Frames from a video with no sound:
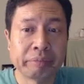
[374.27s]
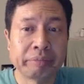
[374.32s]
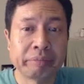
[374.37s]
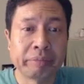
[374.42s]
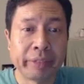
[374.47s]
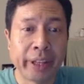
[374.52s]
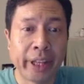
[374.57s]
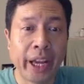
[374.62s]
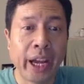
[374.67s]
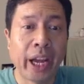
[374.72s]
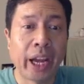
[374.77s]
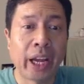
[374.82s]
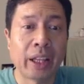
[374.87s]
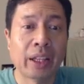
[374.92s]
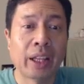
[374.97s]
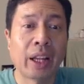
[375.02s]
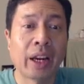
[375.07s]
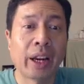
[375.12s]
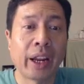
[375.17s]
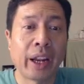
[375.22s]
Yeah, a
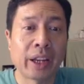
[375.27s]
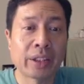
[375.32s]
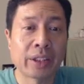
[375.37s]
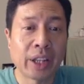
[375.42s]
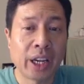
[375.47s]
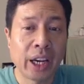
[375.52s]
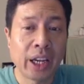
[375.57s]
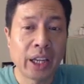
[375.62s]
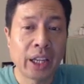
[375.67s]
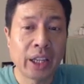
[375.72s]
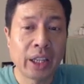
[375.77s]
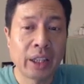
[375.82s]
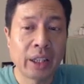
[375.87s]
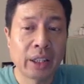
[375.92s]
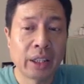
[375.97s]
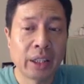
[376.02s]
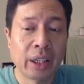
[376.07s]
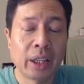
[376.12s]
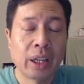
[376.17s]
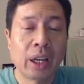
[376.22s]
lot of anxiety,
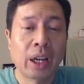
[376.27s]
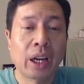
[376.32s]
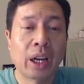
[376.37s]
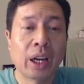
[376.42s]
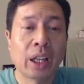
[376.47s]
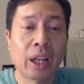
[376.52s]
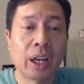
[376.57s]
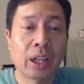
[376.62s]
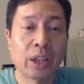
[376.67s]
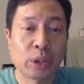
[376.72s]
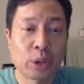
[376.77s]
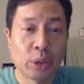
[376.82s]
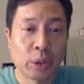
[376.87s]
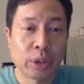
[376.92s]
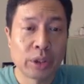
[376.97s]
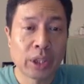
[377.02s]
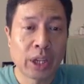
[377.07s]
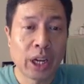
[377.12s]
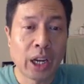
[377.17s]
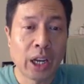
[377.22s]
a lot of
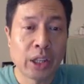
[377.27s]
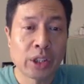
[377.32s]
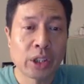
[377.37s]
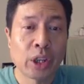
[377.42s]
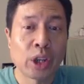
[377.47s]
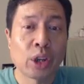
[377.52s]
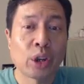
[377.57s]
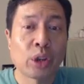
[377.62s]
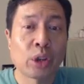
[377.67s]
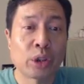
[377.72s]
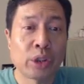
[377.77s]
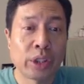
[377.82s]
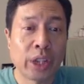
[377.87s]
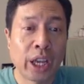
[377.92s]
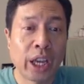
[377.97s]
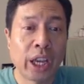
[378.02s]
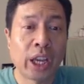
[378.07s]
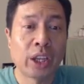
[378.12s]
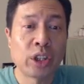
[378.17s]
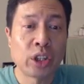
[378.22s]
suicides because
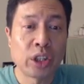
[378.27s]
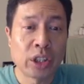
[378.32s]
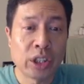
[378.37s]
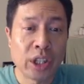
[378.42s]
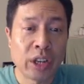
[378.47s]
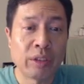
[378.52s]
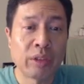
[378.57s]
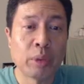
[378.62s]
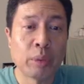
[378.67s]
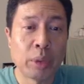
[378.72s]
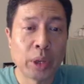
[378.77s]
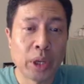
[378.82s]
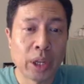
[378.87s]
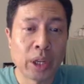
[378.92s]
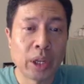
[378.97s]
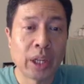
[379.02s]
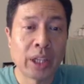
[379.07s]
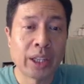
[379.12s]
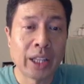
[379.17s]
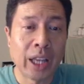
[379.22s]
they just never been
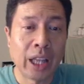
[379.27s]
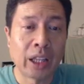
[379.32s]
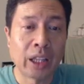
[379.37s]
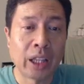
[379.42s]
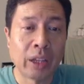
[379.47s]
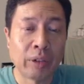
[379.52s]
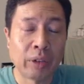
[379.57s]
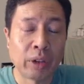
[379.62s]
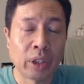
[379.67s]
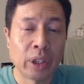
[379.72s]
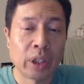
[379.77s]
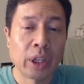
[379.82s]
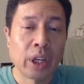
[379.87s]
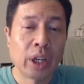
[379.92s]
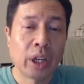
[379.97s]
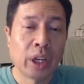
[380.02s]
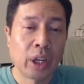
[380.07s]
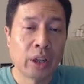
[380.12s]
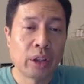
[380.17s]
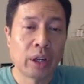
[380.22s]
at that level
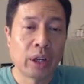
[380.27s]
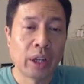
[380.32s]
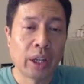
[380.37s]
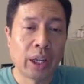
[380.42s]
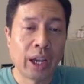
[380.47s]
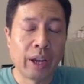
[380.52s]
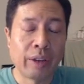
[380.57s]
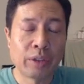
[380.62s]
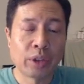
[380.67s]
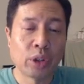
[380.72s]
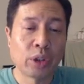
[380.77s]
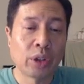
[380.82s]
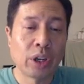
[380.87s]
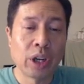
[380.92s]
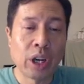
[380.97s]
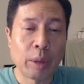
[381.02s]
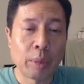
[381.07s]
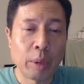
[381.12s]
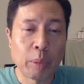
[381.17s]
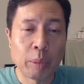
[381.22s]
in their life, so they're
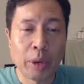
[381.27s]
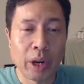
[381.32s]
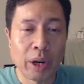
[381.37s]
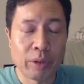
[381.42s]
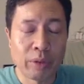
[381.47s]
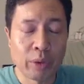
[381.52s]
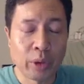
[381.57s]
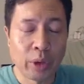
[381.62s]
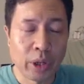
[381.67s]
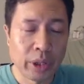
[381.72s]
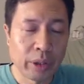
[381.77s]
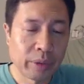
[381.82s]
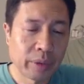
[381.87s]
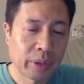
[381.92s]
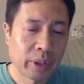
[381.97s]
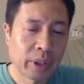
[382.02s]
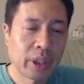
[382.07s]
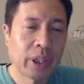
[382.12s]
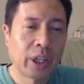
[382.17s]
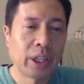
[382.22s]
not prepared for it.
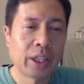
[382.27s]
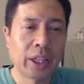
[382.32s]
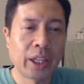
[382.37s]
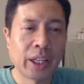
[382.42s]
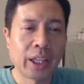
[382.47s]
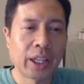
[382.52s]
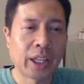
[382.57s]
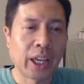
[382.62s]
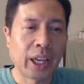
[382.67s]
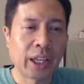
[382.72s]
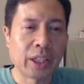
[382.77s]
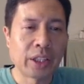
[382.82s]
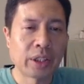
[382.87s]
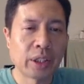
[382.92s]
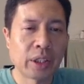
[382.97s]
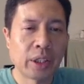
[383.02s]
In any case,